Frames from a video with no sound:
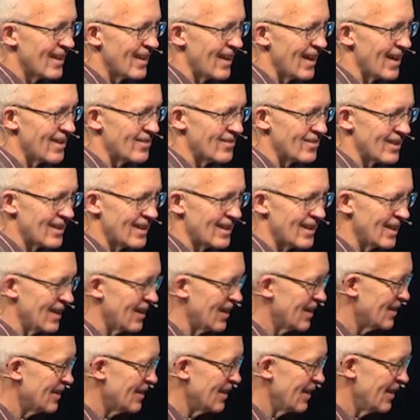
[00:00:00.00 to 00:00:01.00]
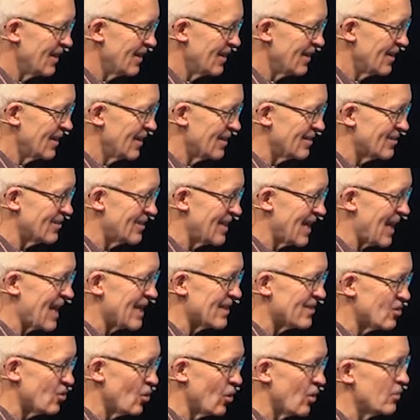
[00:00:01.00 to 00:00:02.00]
As a kid, his
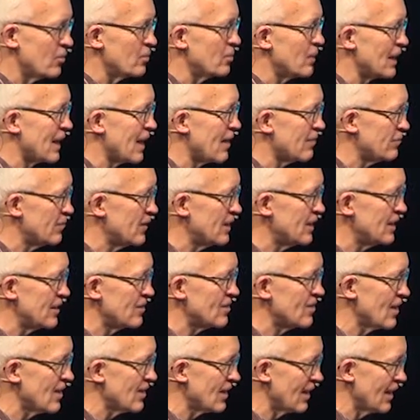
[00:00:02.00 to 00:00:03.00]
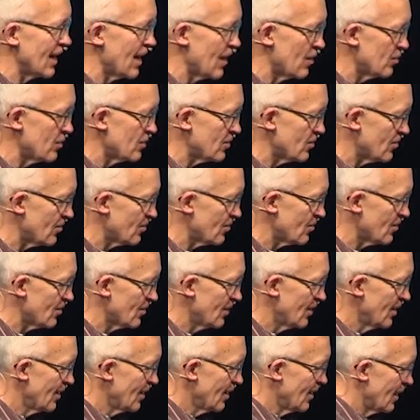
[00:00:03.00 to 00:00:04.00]
dad told him he got 50-cent allowance.
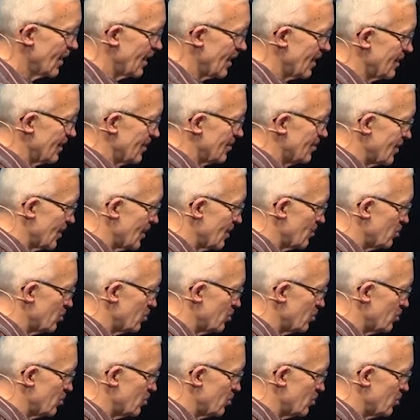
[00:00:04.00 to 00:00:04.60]
And he said he